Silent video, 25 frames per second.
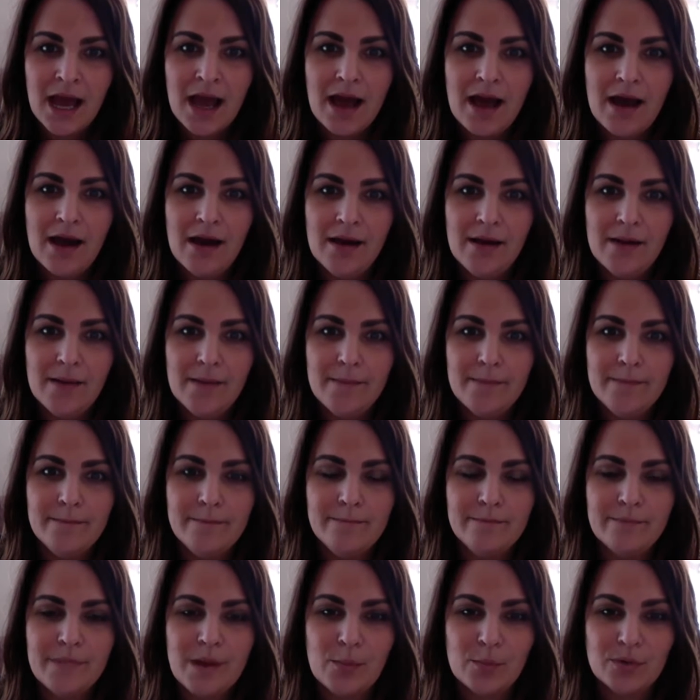
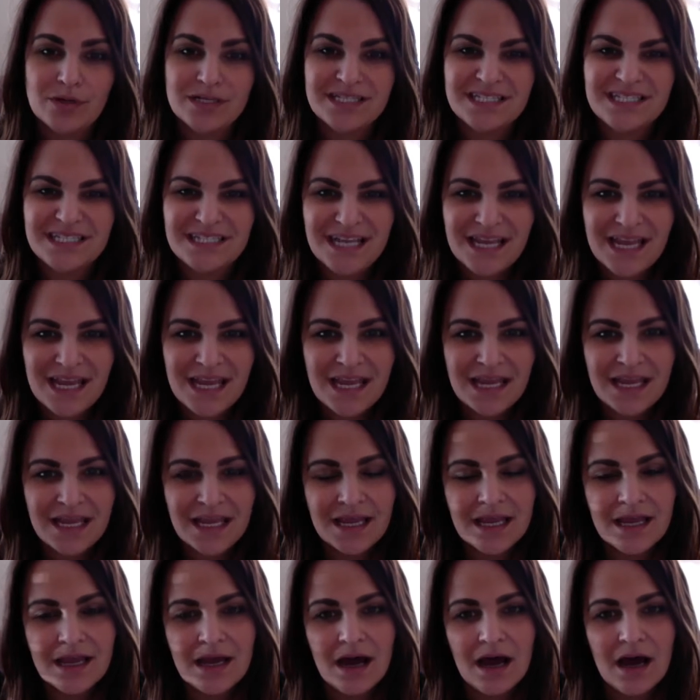And we're
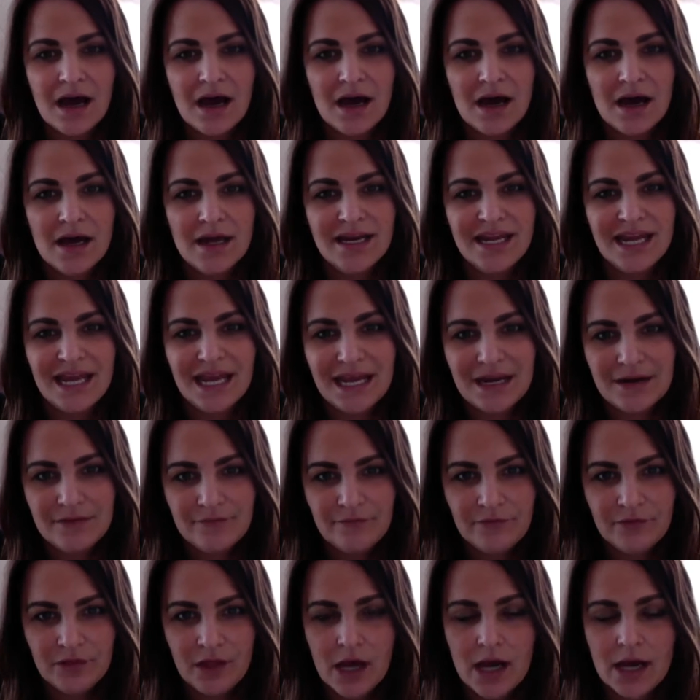seeing an
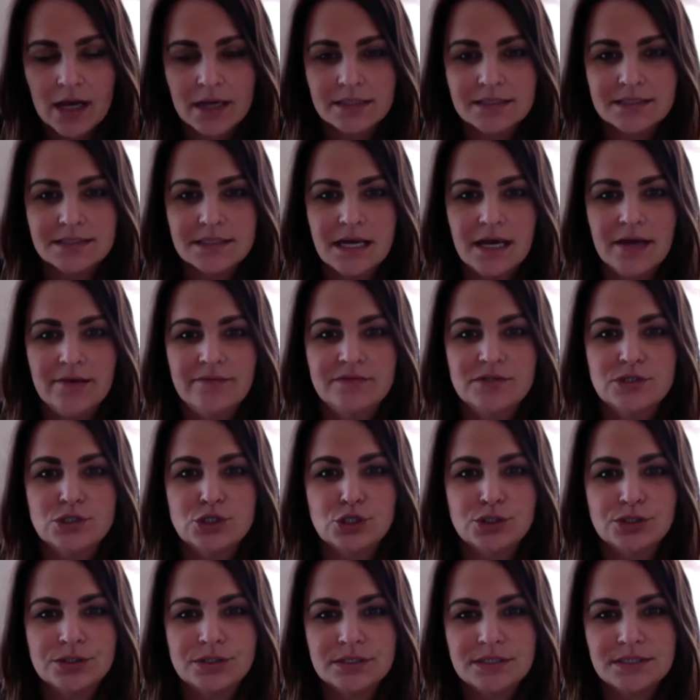influx of
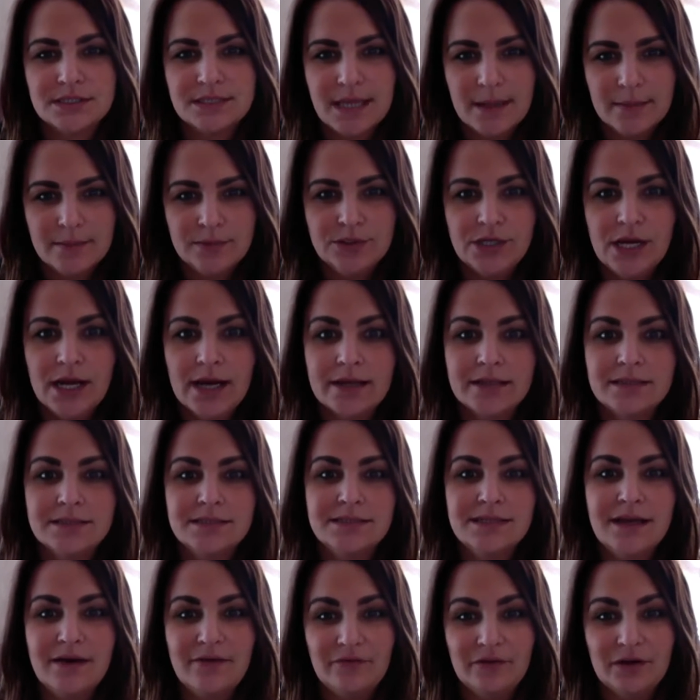certain subjects
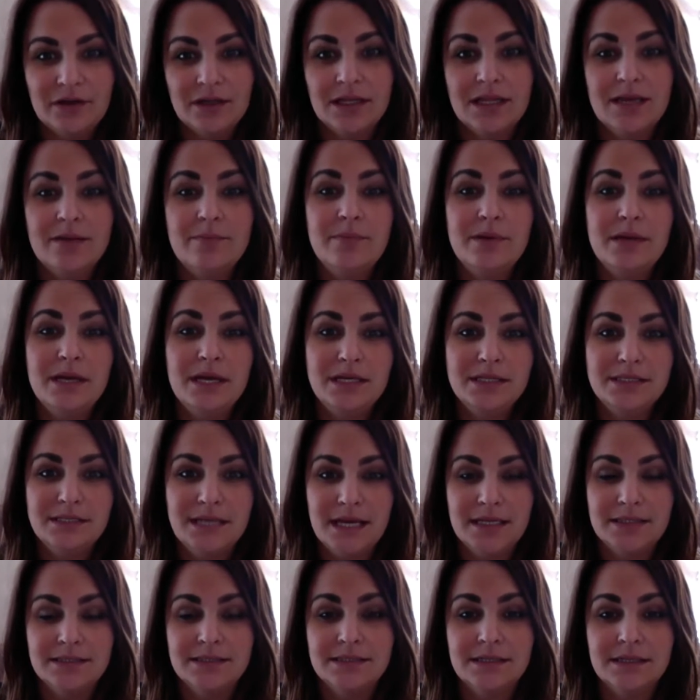definitely being
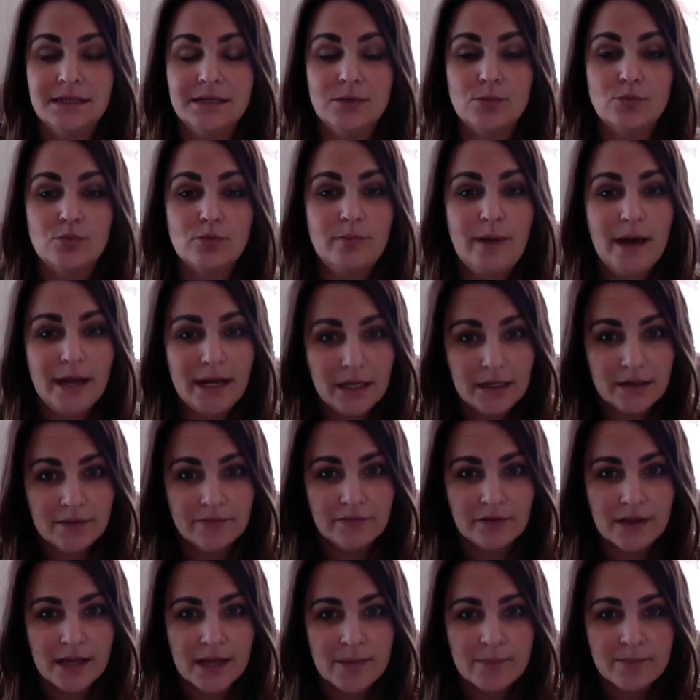tested
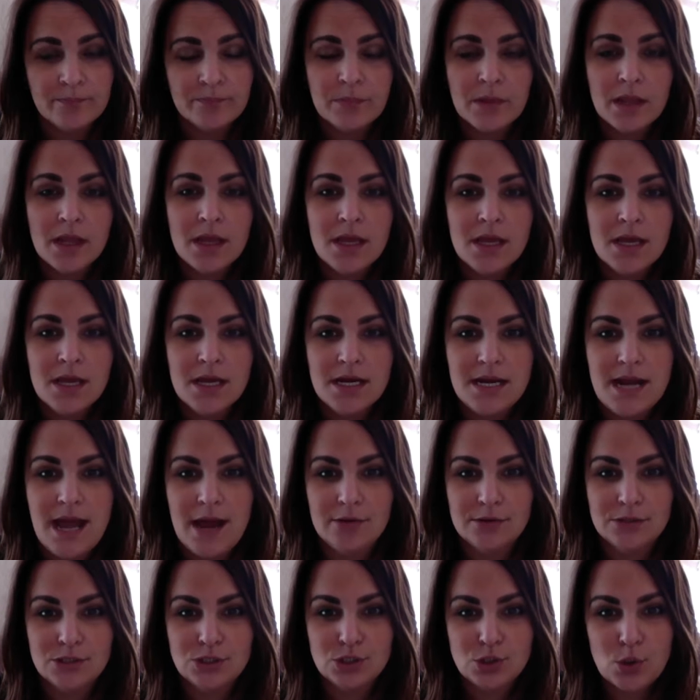repetitively.
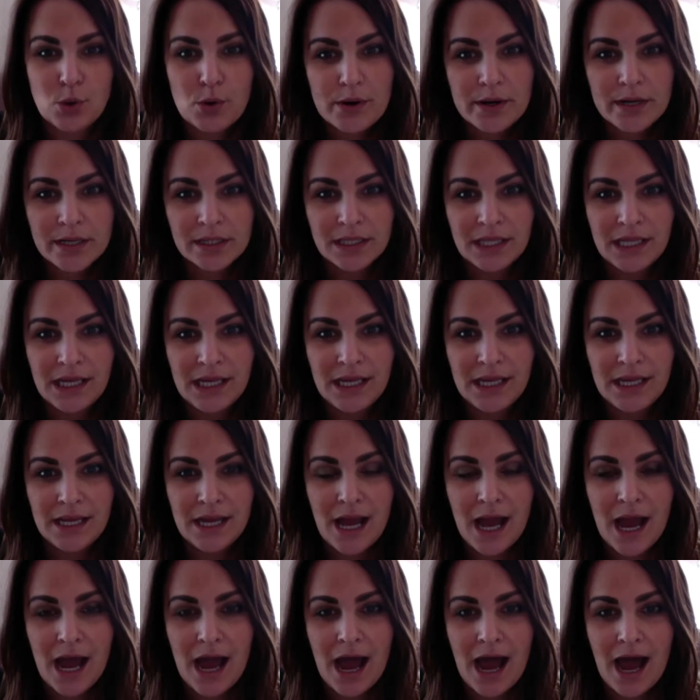Now,
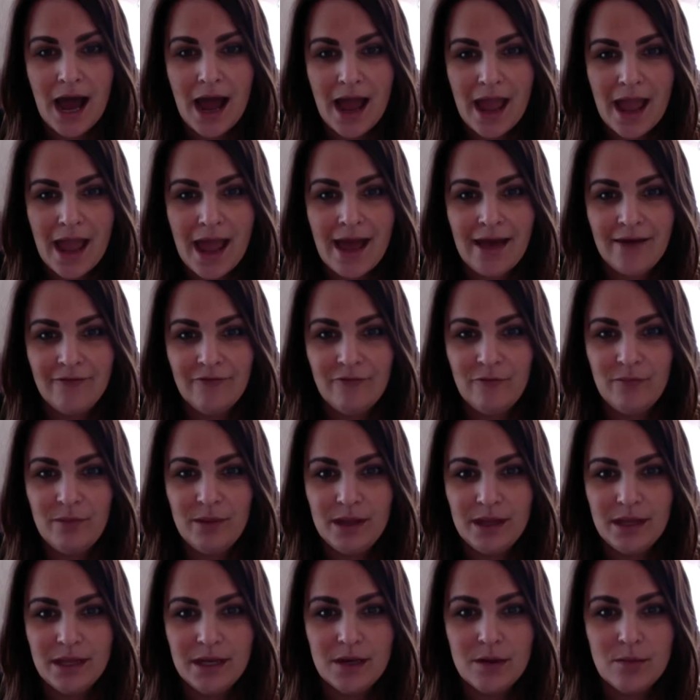historically, I have
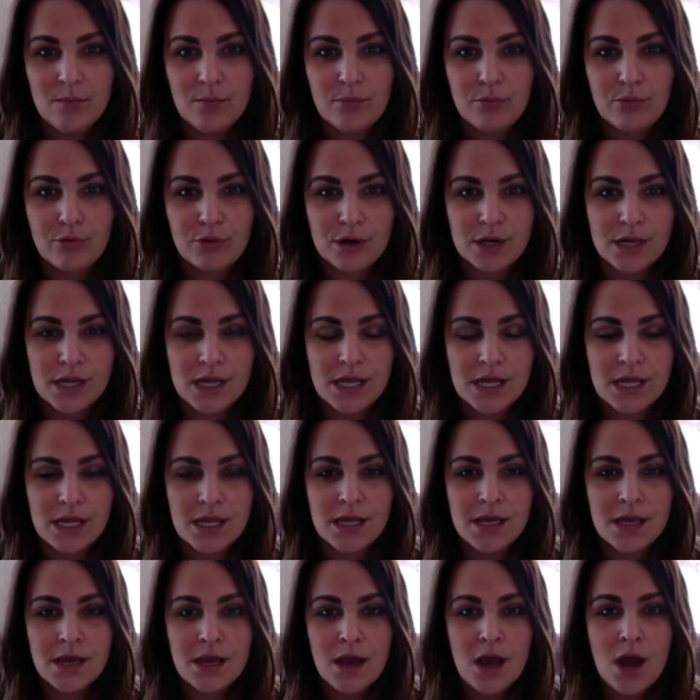been
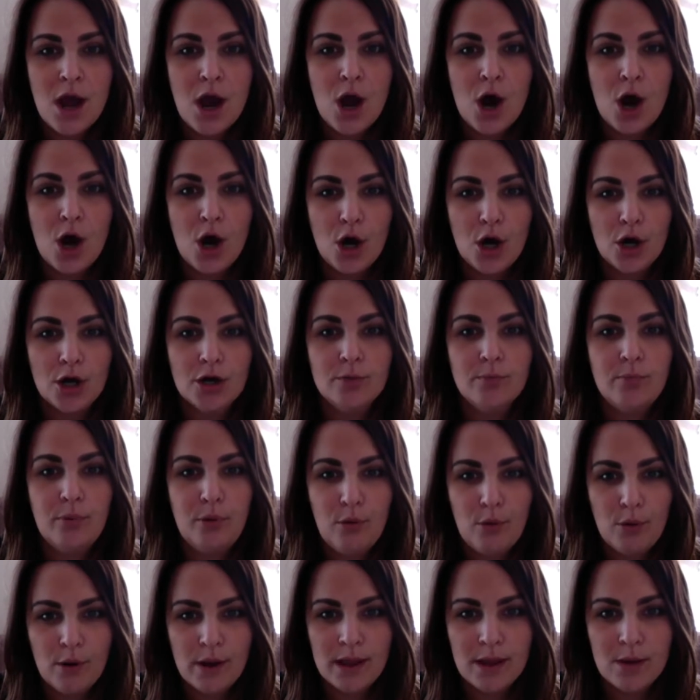pretty on
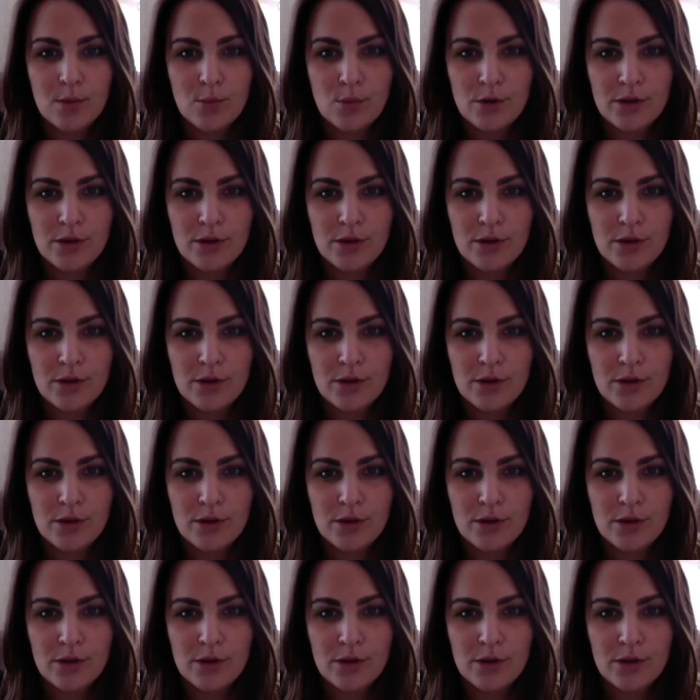point